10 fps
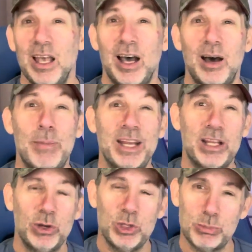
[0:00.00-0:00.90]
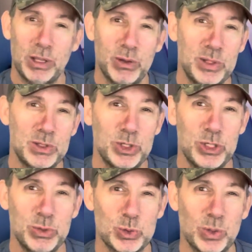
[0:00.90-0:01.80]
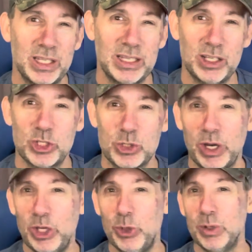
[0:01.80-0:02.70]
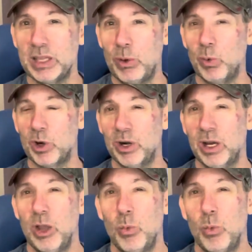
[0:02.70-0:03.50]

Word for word: Uh, my daughter used to play with these when she was really little, so I knew what they were.